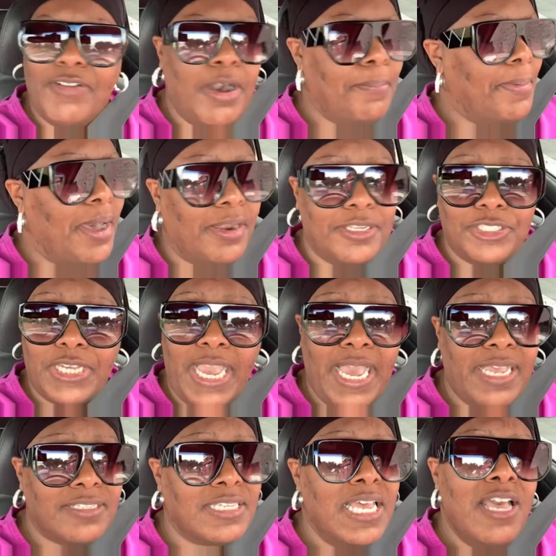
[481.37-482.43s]

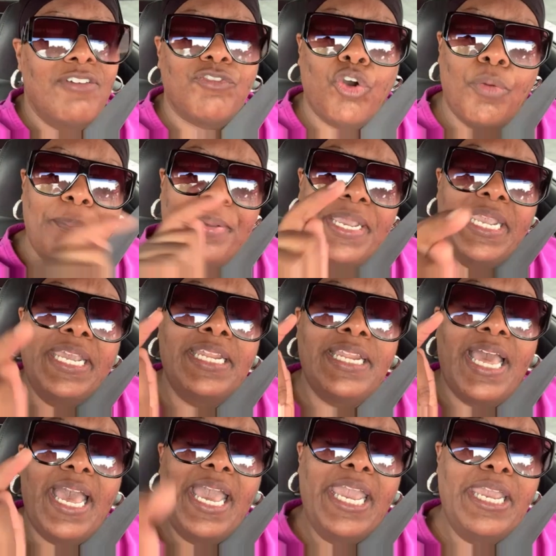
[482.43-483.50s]
apologize for being
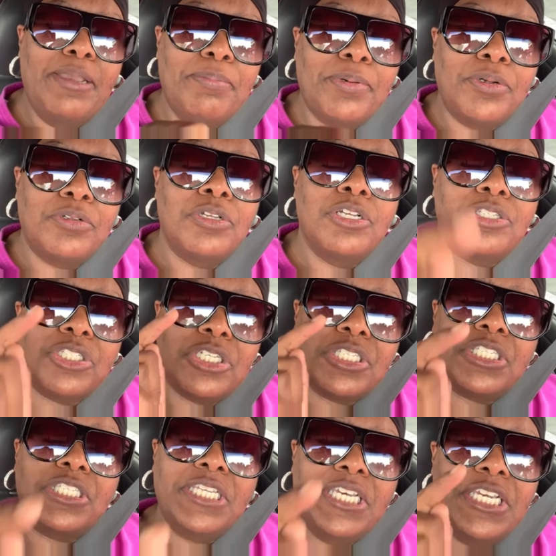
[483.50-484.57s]
able to
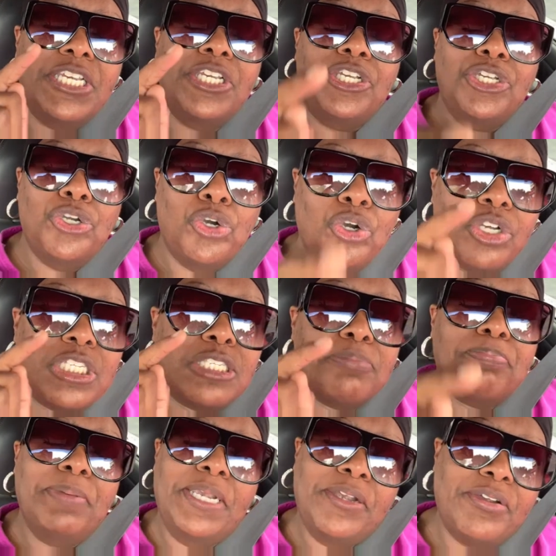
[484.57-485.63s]
see your
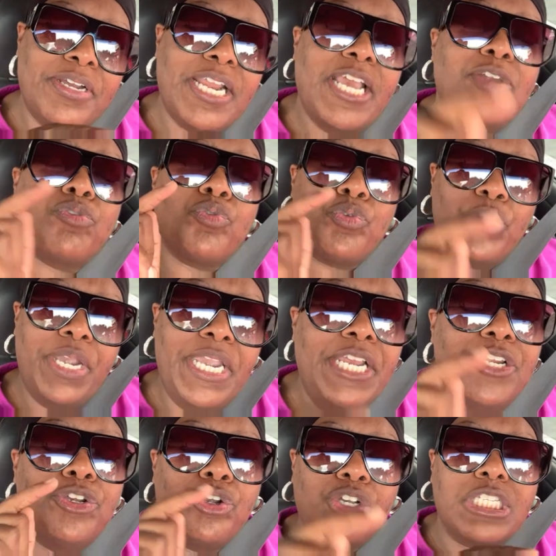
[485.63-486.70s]
spirit and
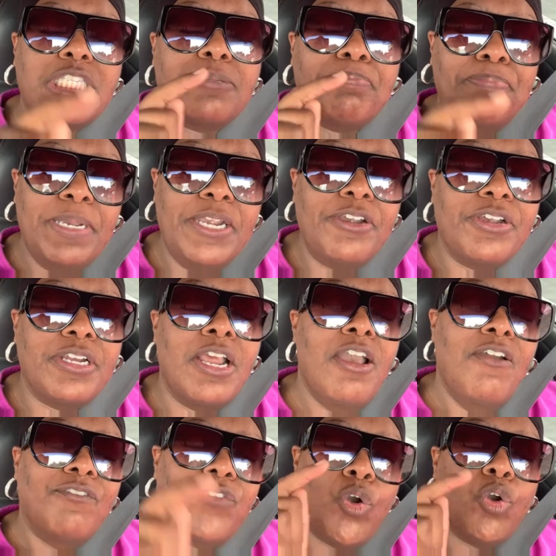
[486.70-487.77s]
read your spirit
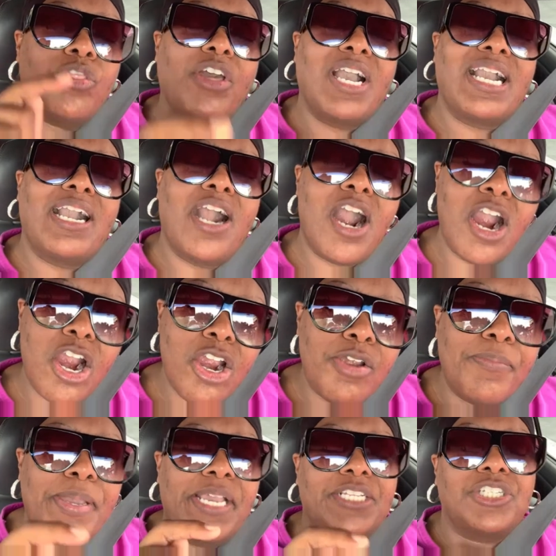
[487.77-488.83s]
for the
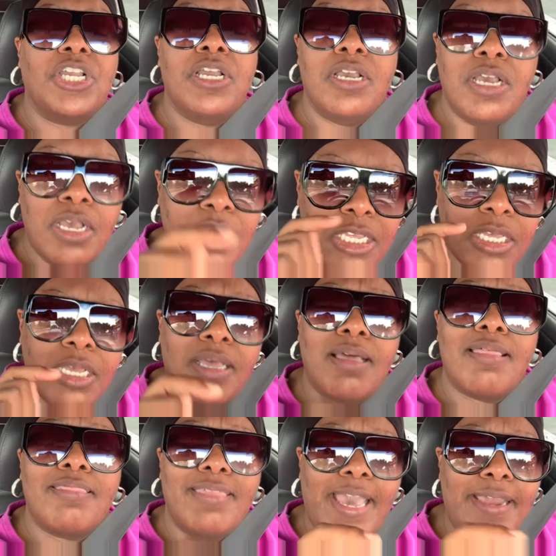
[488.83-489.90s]
garbage
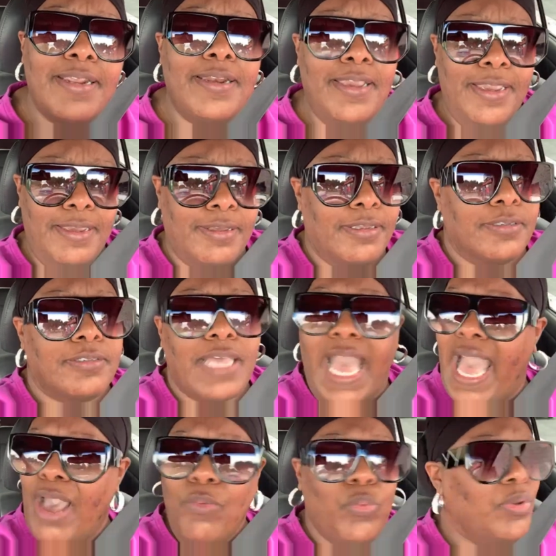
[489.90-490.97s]
that it is.
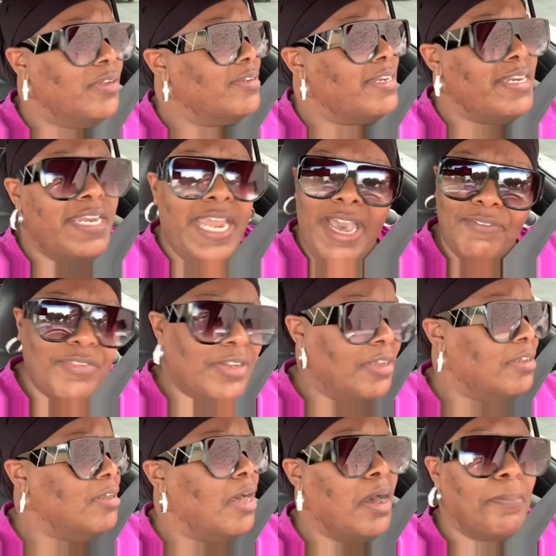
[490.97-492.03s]
I will
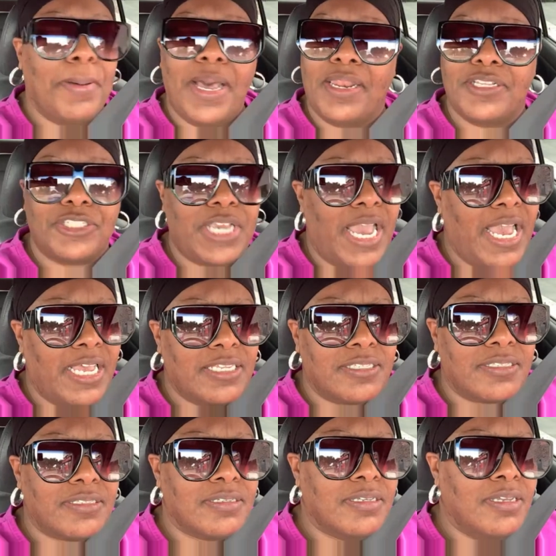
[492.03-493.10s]
never
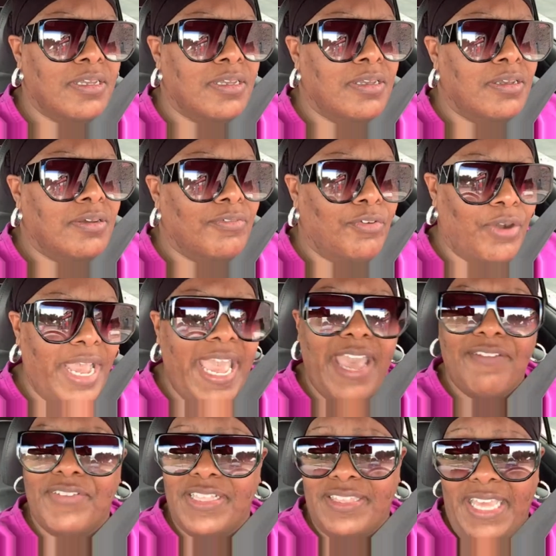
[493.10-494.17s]
apologize for
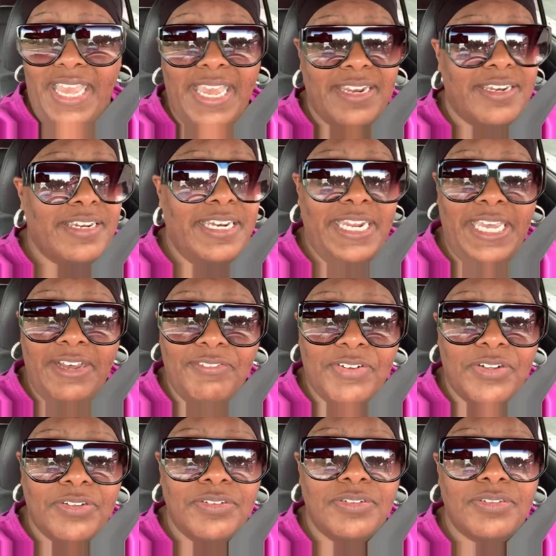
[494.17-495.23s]
having that
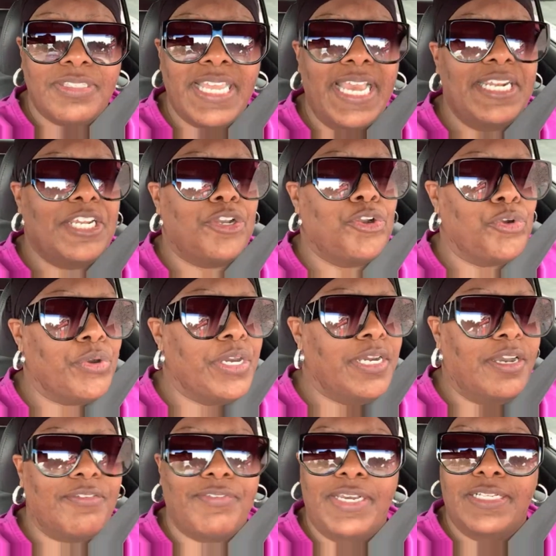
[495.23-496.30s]
level, that
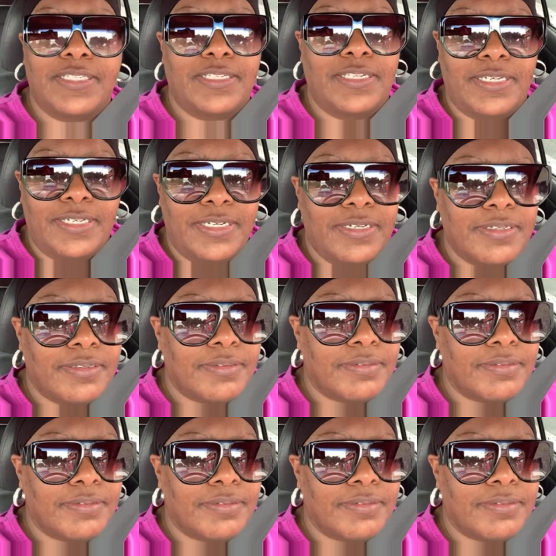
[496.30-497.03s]
degree of intellect.